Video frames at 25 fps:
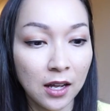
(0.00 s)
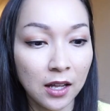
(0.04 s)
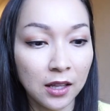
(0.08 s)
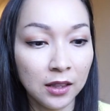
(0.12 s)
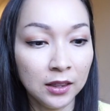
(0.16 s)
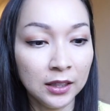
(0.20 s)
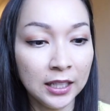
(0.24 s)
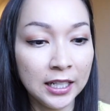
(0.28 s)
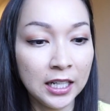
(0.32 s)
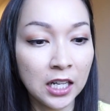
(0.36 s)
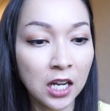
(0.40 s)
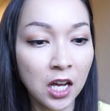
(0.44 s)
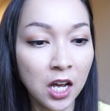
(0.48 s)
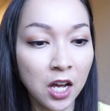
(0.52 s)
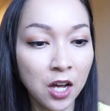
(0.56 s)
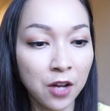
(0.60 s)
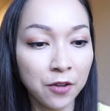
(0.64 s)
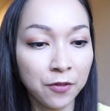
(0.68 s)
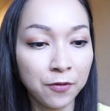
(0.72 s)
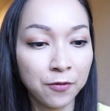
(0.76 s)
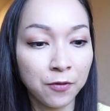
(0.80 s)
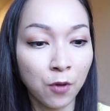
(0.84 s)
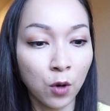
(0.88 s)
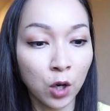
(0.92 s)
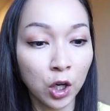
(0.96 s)

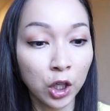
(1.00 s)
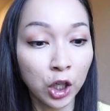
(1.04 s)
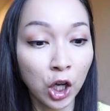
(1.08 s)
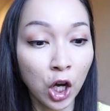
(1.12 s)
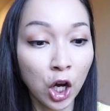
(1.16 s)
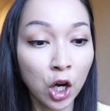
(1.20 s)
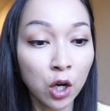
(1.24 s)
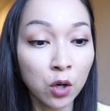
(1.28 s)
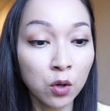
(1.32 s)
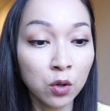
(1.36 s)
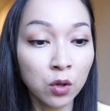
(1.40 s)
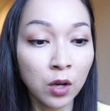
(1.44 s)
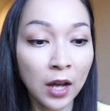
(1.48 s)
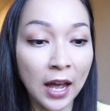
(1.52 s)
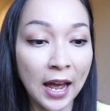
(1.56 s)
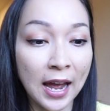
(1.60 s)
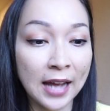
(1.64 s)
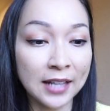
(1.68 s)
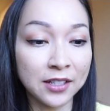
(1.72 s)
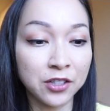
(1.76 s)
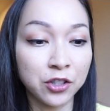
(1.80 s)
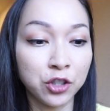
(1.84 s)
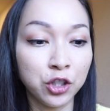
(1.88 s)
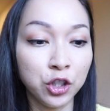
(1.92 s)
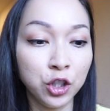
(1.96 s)
Lena Forgo
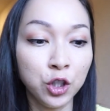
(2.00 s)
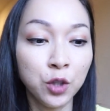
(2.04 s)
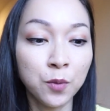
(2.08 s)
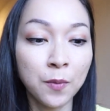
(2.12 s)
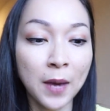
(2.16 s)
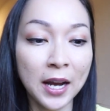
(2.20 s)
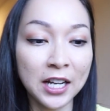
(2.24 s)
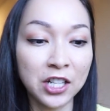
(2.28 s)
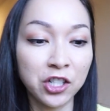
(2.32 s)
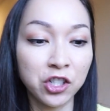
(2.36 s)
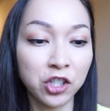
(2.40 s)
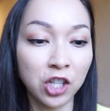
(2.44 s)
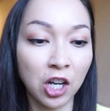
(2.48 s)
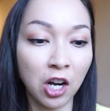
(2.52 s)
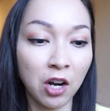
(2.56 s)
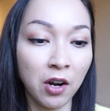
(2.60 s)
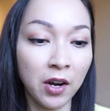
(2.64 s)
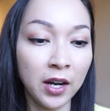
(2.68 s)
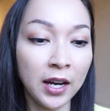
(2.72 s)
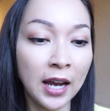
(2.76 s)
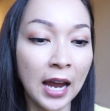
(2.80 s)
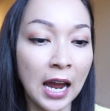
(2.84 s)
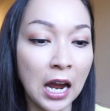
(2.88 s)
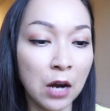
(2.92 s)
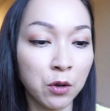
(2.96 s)
asked, do you mind
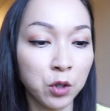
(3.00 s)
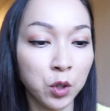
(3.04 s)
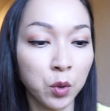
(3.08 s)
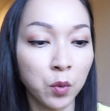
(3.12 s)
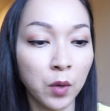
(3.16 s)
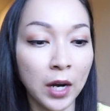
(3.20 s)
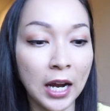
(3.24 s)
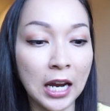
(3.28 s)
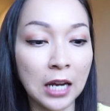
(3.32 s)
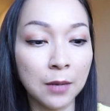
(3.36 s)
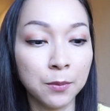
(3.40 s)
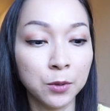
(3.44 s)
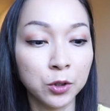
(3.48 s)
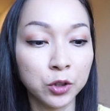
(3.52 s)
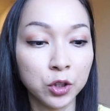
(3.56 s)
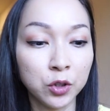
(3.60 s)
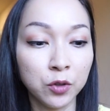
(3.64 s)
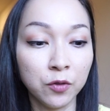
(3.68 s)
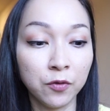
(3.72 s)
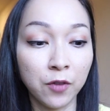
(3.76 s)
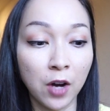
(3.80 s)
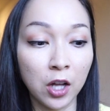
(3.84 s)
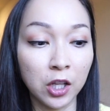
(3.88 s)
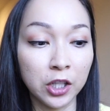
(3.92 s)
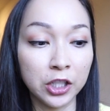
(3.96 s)
sharing how you were able
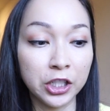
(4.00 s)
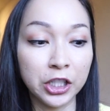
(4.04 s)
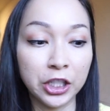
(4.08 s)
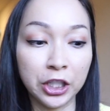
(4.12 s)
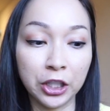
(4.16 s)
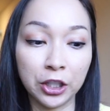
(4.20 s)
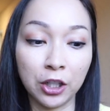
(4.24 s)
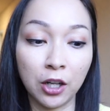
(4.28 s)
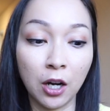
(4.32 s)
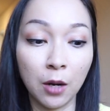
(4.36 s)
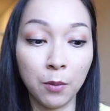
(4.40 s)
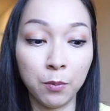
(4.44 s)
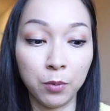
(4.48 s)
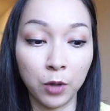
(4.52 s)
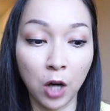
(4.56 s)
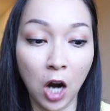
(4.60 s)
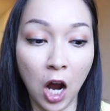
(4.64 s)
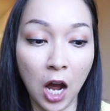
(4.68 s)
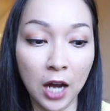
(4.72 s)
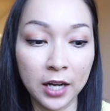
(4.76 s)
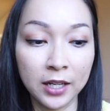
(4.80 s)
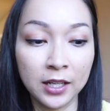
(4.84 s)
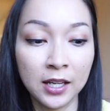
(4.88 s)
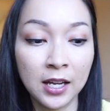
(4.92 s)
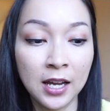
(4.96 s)
to volunteer
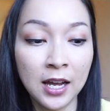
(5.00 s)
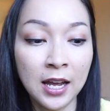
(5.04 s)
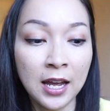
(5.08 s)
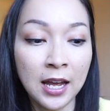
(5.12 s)
abroad?